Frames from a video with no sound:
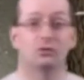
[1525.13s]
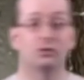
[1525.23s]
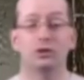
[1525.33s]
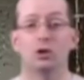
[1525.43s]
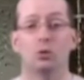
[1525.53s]

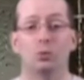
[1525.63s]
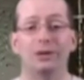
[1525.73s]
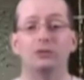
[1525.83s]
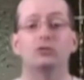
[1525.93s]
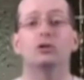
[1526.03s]

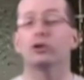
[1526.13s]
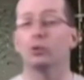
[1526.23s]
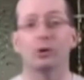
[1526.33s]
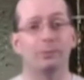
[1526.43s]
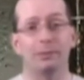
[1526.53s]
wheat cereal,
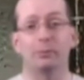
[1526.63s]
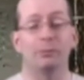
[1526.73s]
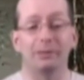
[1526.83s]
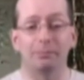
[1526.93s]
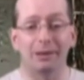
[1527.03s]
what people
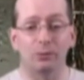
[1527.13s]
mean by